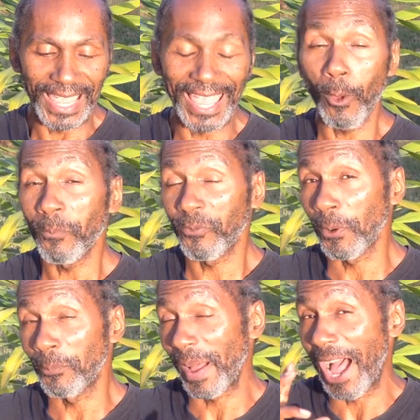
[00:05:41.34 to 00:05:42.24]
help
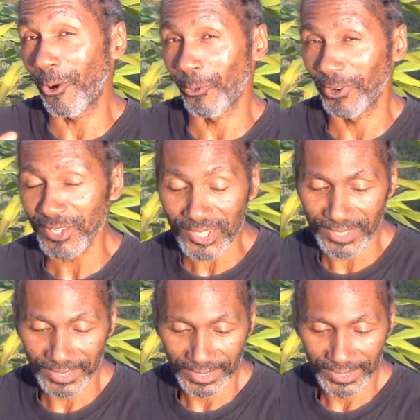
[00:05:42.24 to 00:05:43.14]
from powers,
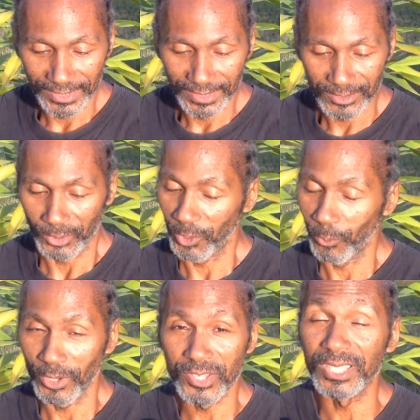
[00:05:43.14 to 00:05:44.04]
so they
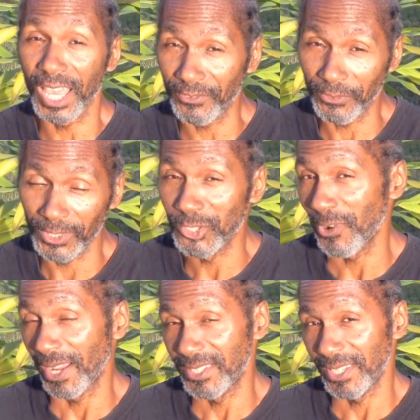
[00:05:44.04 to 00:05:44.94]
weren't successful in
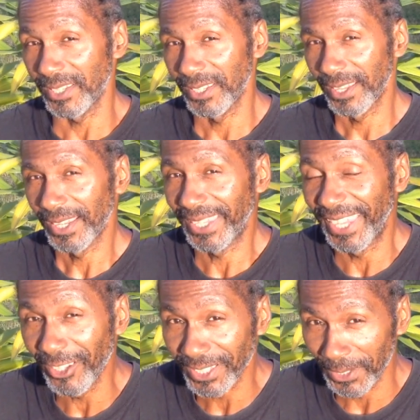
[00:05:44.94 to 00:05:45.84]
trying to
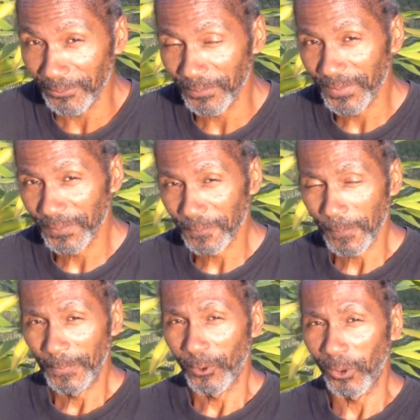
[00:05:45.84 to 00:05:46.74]
kill him
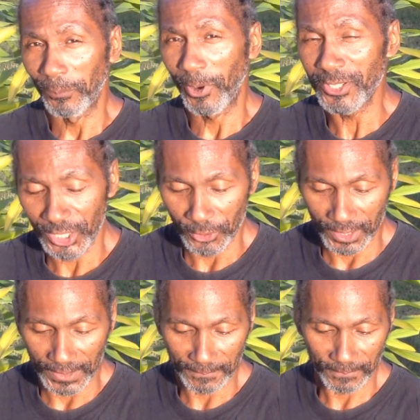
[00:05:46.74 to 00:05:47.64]
or
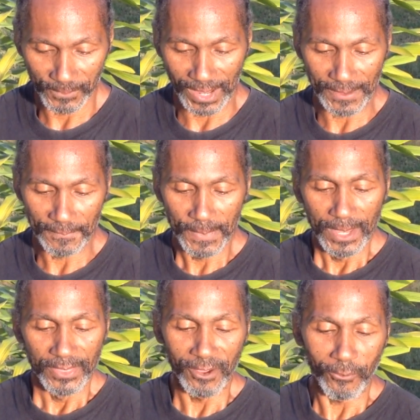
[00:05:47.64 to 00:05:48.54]
persecute him, right?
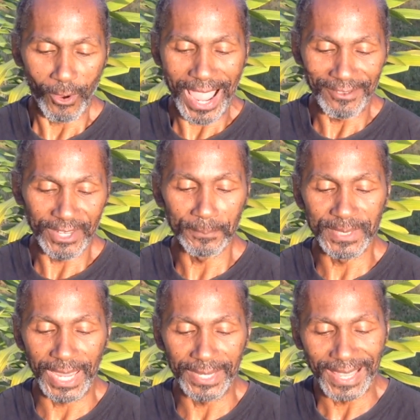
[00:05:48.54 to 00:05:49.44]
Therefore, having
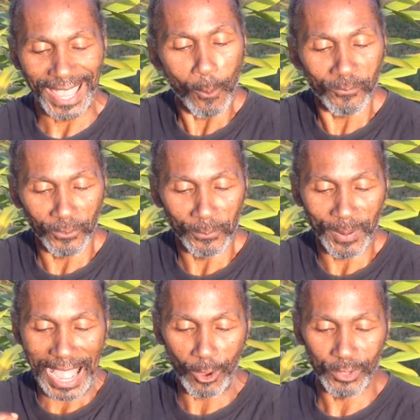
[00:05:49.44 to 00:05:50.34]
obtained help from
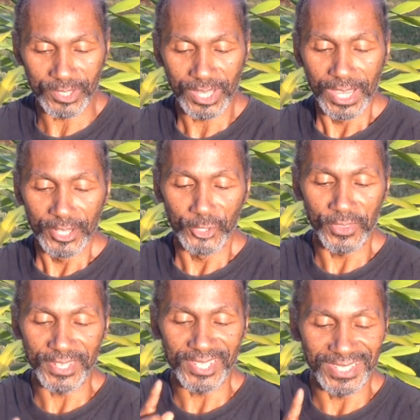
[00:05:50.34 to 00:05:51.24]
powers, to
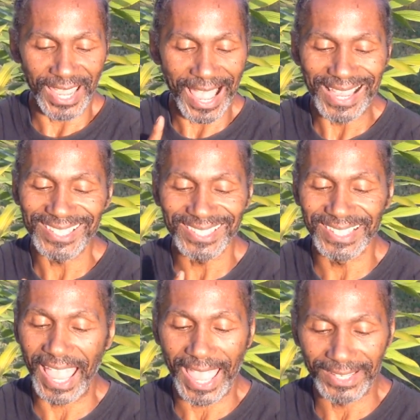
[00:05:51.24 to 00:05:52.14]
this day I
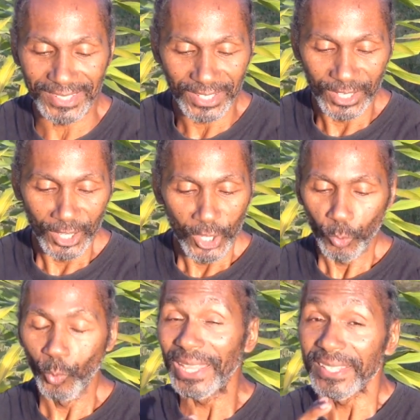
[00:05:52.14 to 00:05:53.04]
stand,
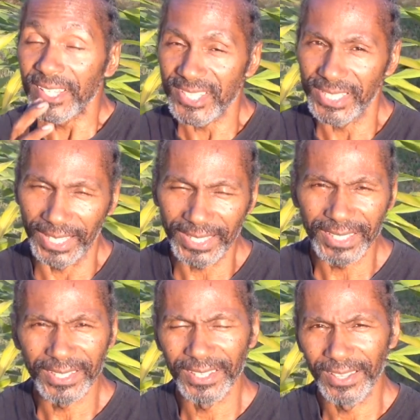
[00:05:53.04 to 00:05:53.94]
witnessing,
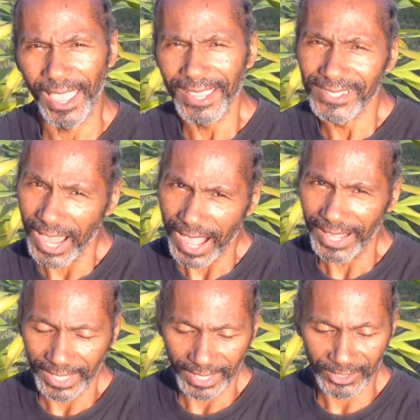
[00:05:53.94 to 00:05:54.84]
Ada
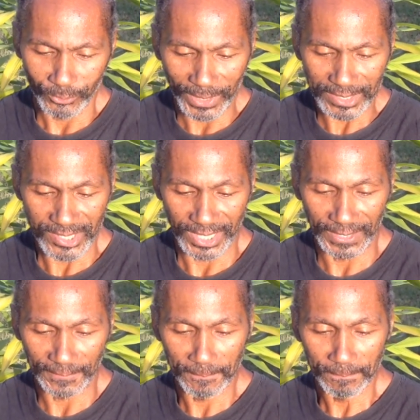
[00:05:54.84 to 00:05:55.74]
again, witnessing.